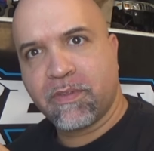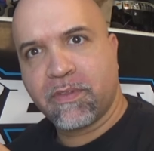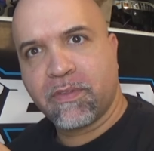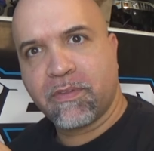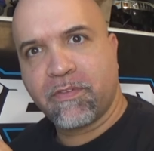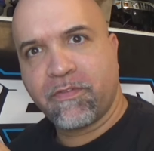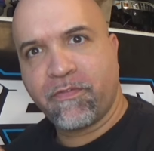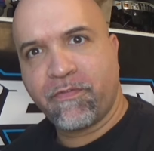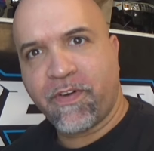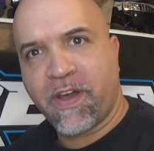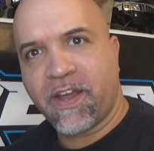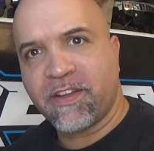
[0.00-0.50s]

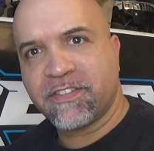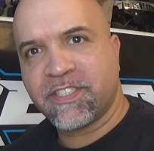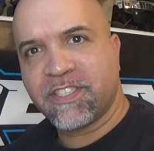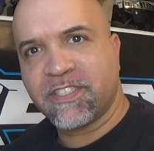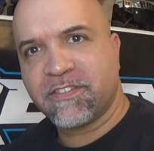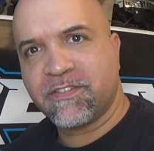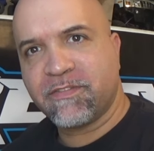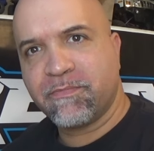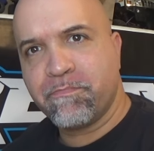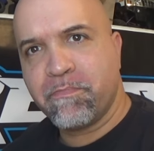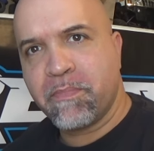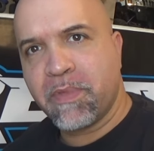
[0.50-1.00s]

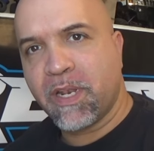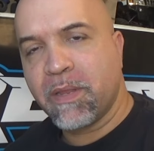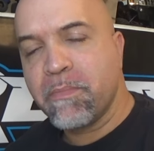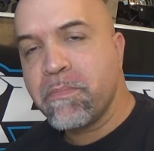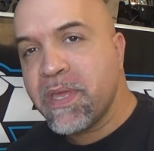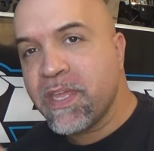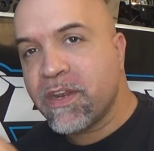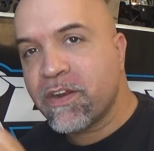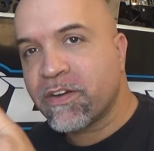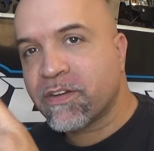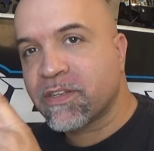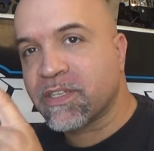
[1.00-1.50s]

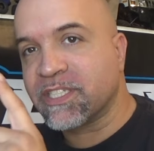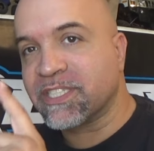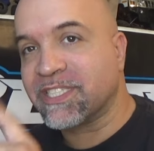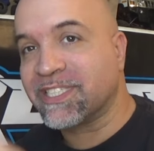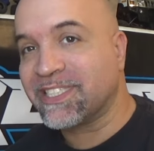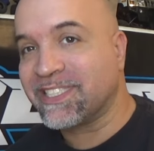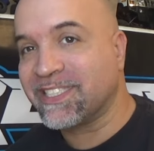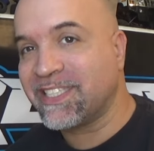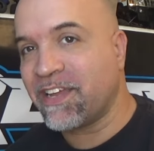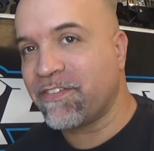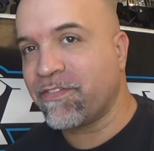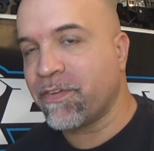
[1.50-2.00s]
5mm to
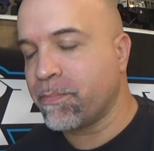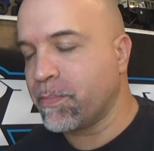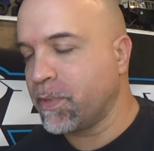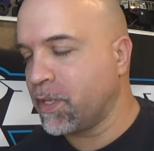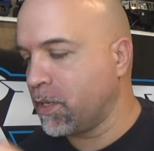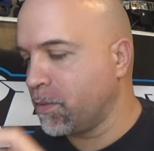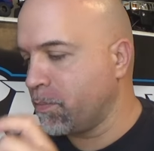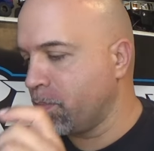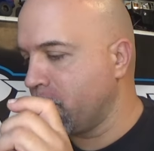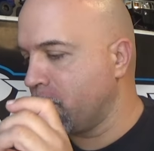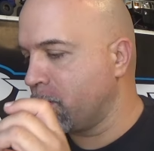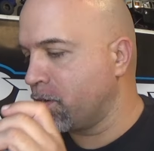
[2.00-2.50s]

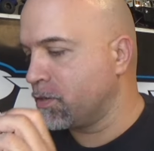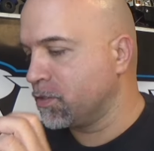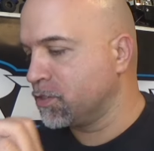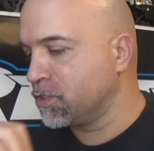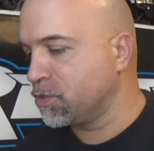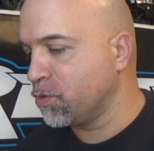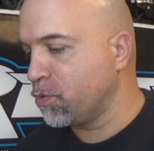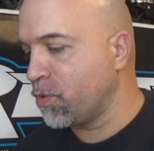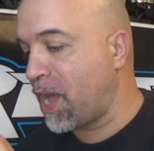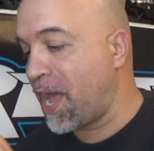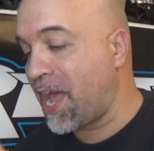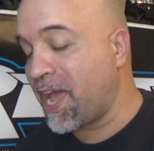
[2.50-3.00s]
7mm
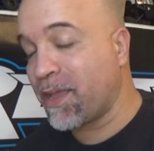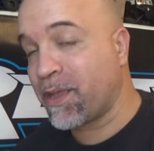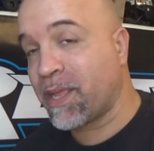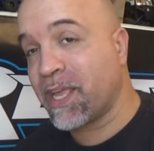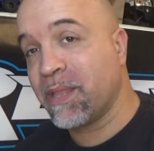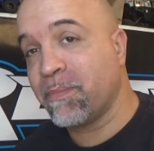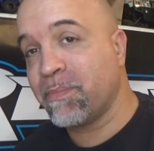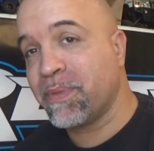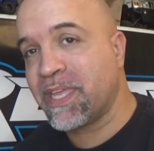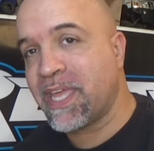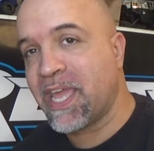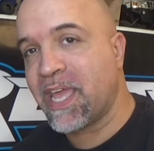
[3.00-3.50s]
so I
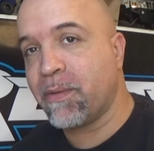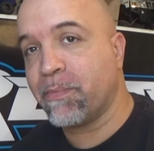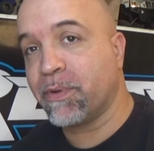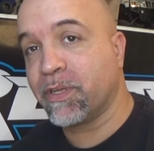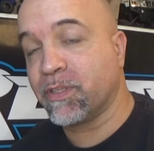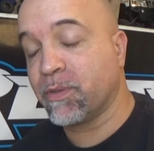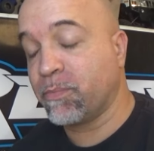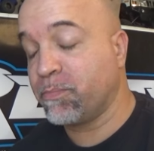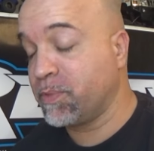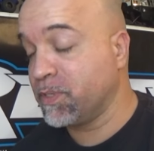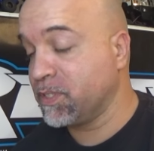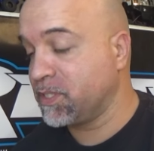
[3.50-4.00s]
can be
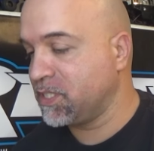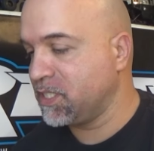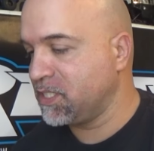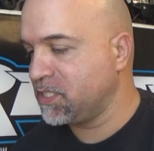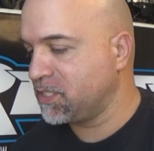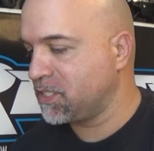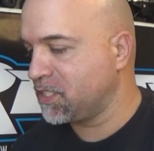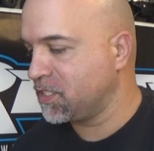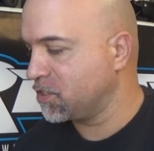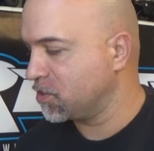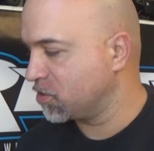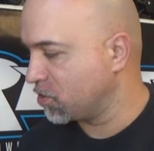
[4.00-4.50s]
able to put
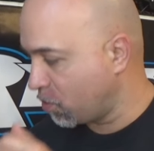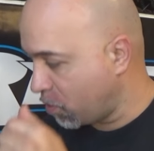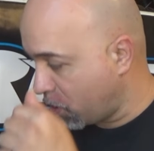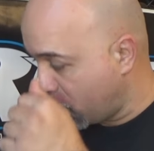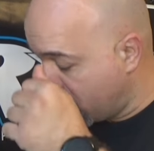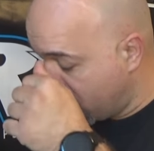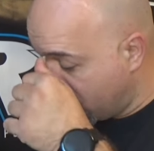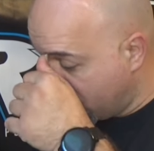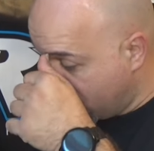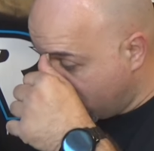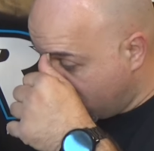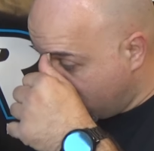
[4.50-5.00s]
these things
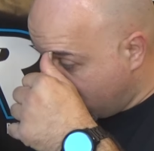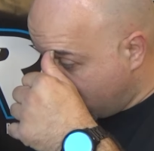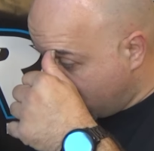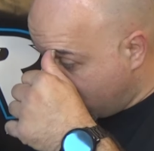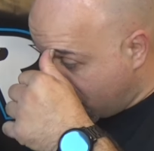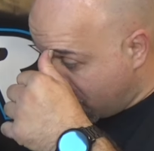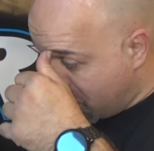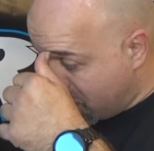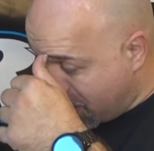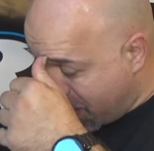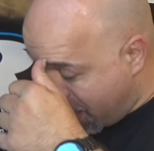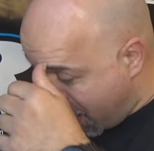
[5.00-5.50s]
on.
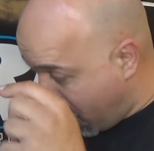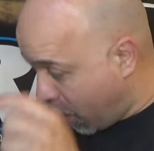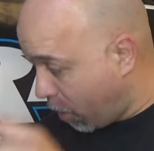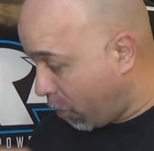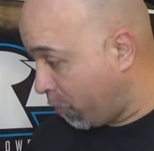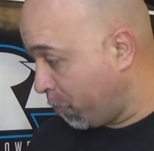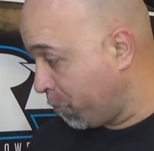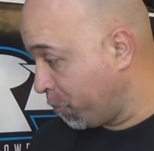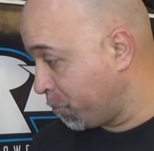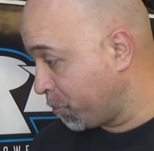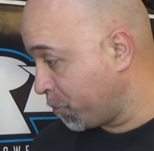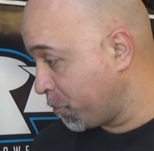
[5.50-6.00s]

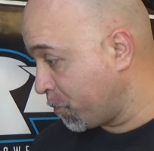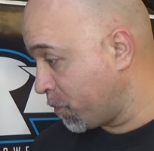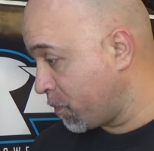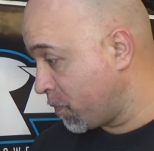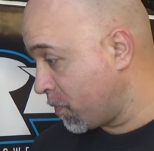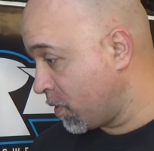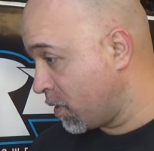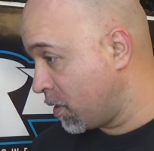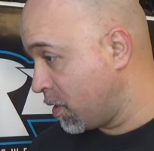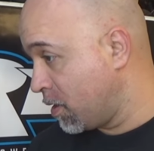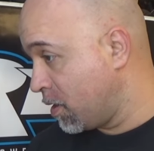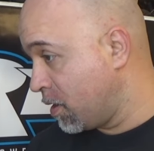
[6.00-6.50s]
Now,
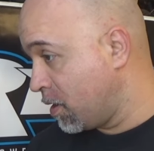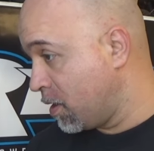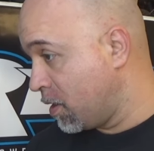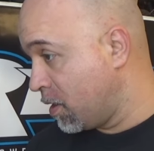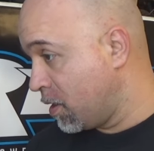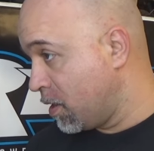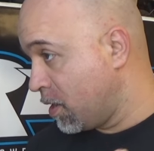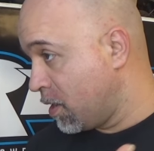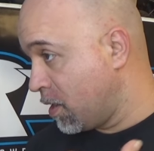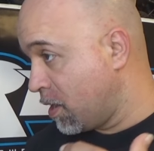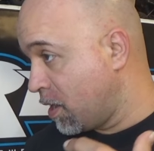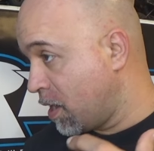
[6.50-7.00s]

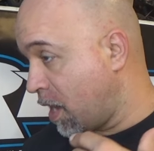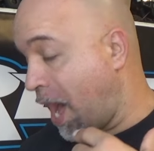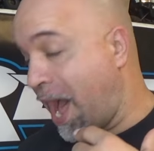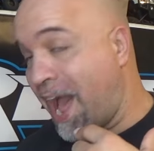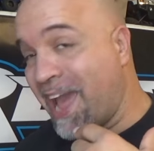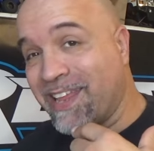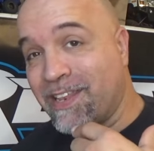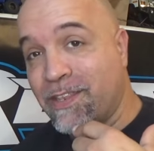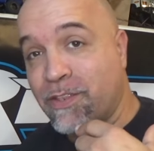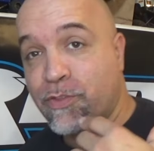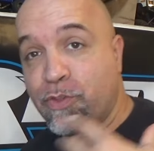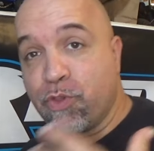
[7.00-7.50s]

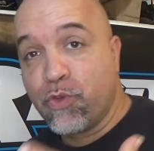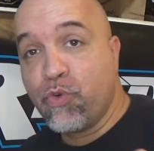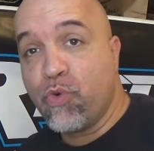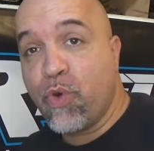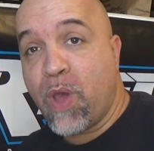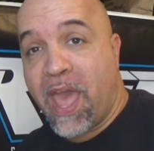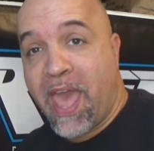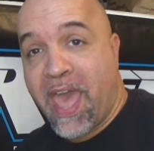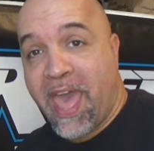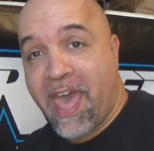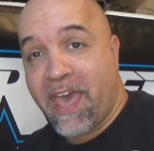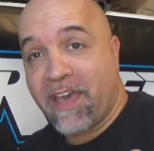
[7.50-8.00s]
I do
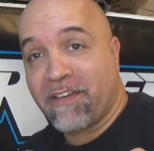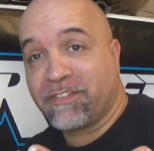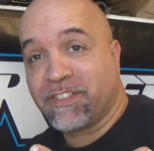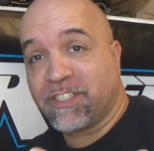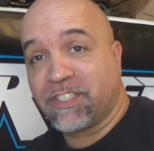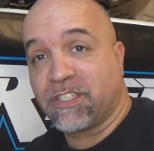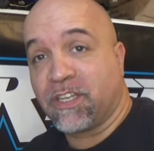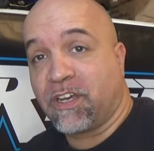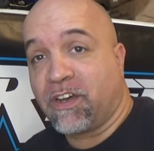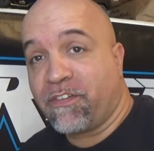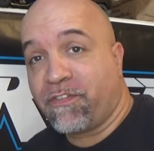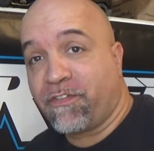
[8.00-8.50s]
have
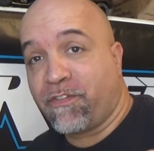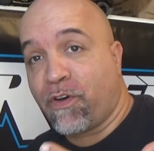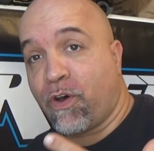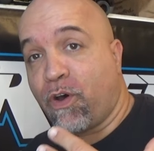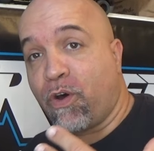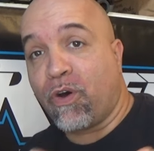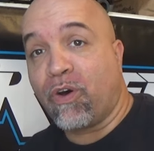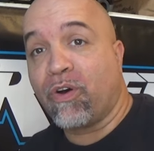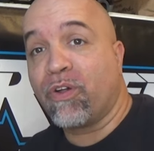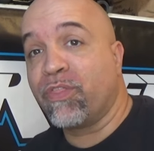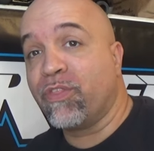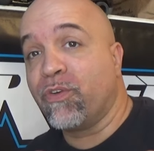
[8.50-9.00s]

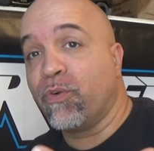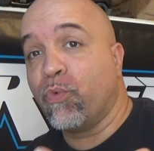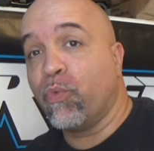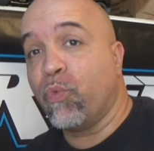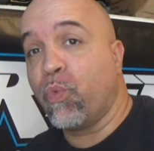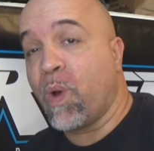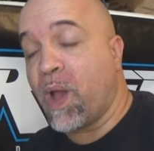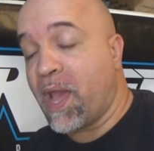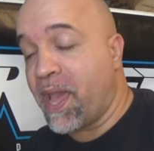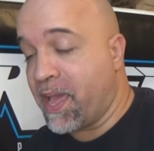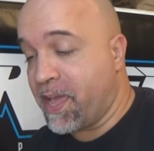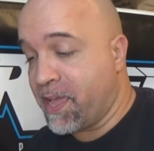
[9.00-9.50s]
stuff on the
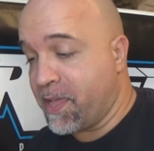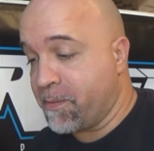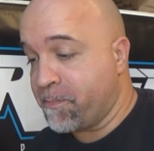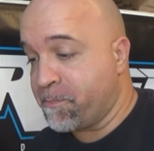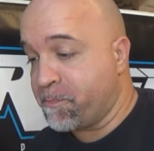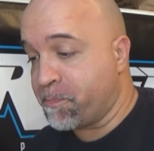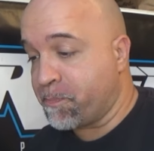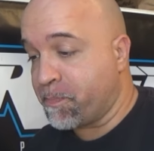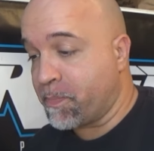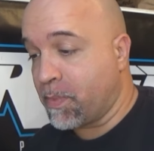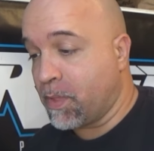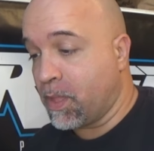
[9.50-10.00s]
way.
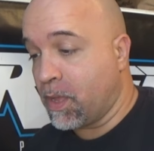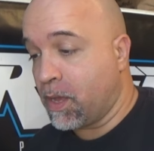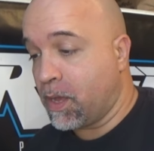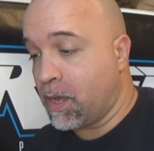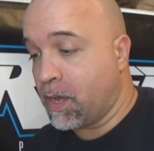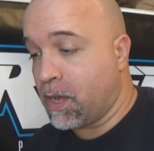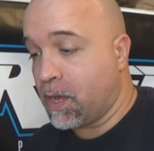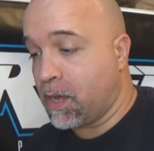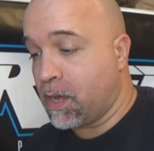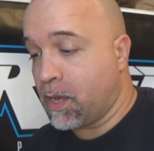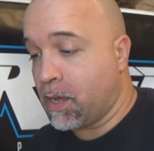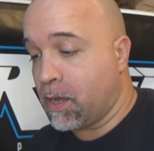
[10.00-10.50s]

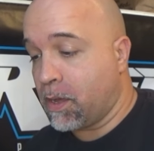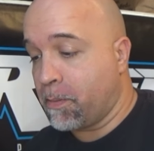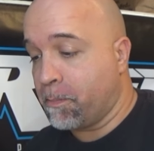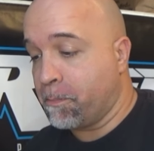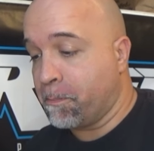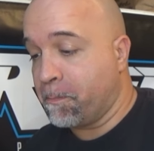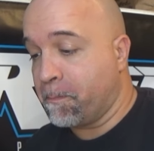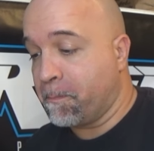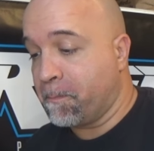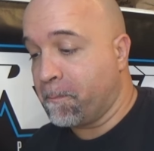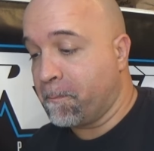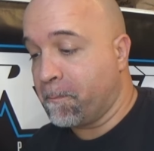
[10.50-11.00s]

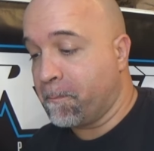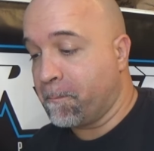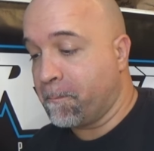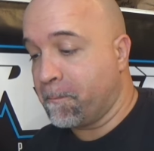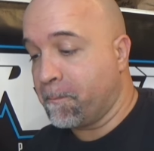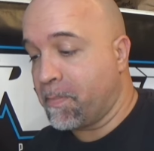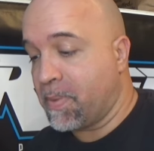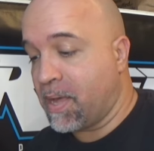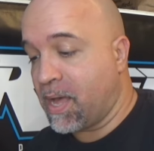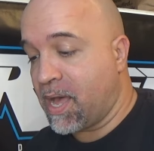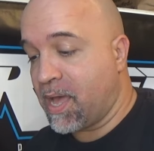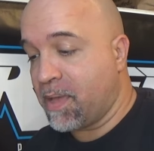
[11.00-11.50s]

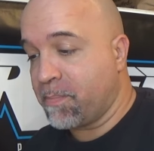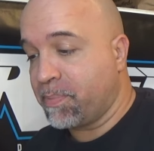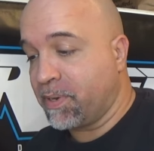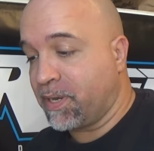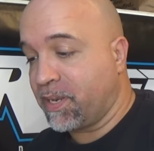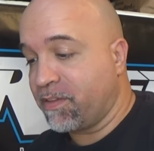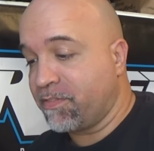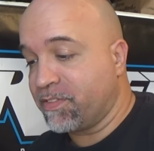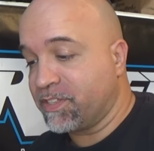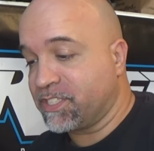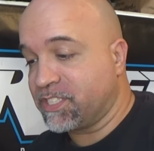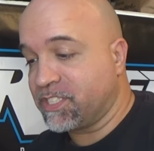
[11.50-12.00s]
I
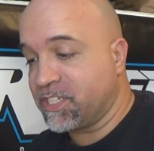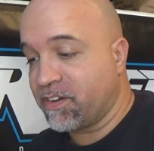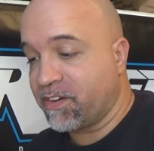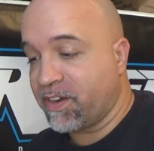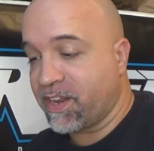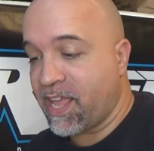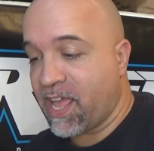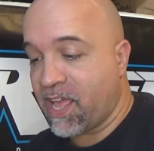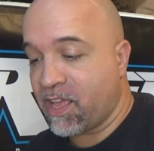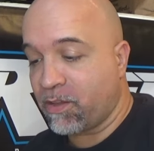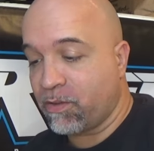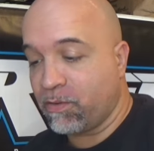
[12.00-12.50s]
believe the
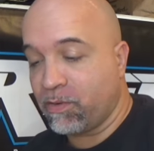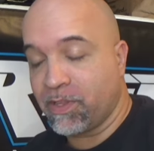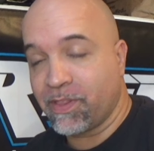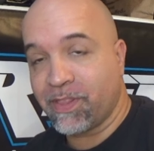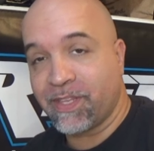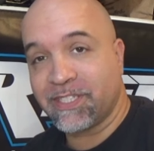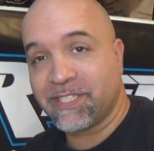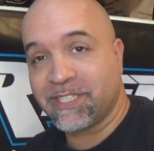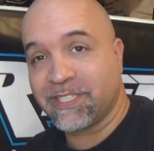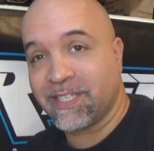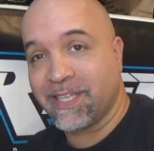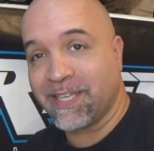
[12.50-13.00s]
steering angle in
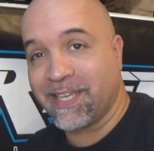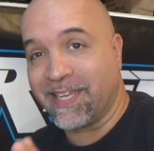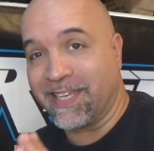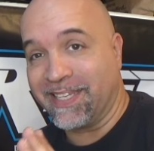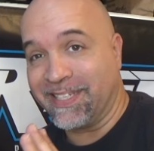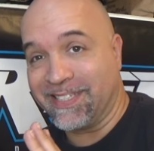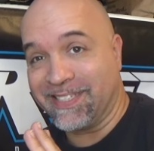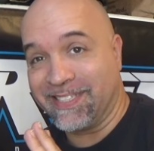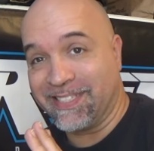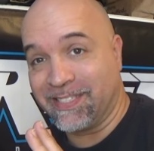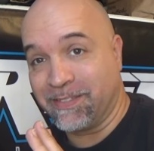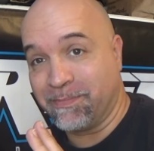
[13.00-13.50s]
this thing
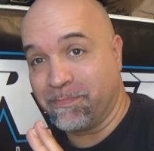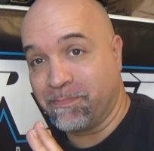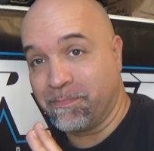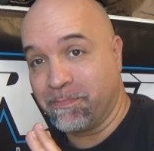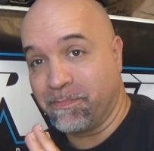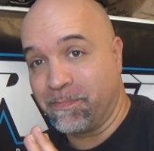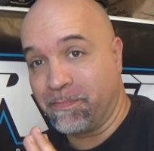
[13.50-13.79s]
is